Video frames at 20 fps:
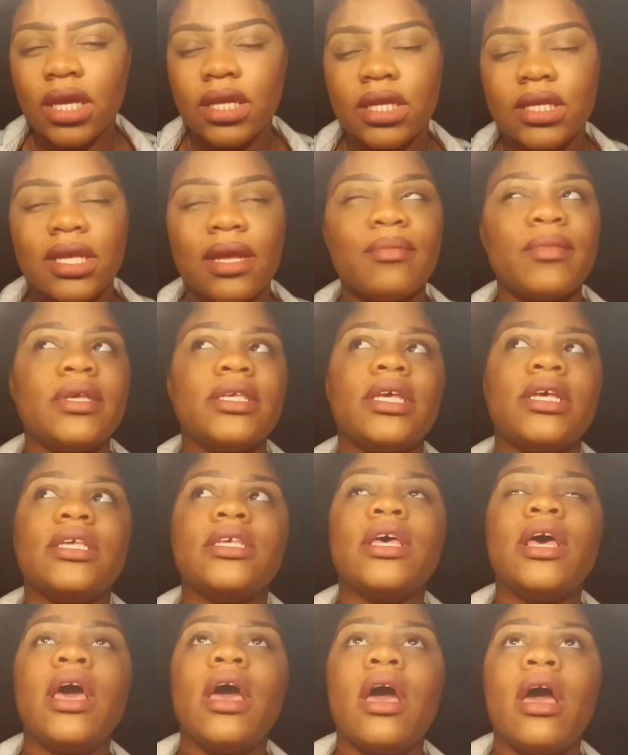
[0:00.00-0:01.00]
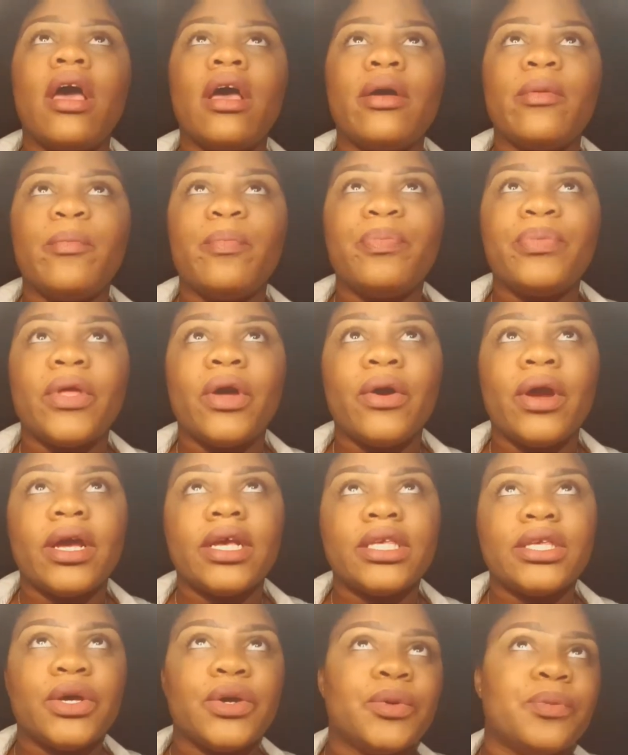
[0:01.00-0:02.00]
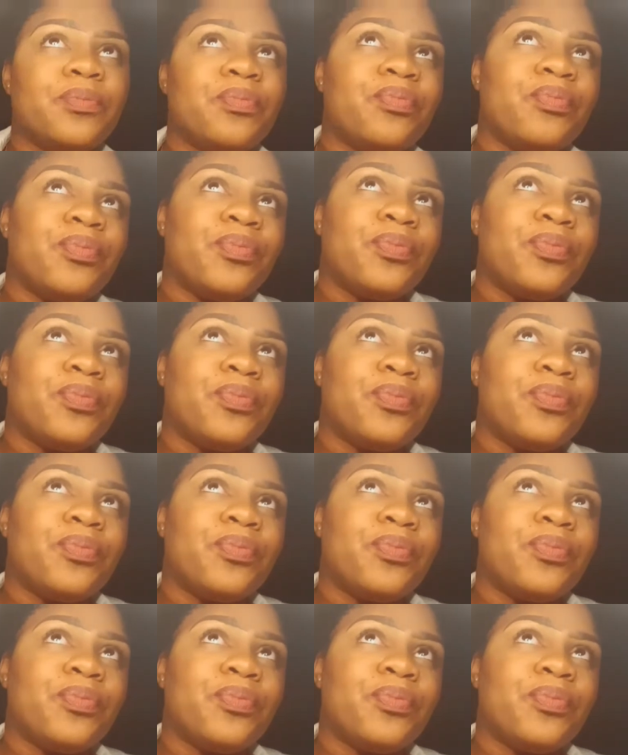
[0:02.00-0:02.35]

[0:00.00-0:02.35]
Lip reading: Like, does that make sense? All right, so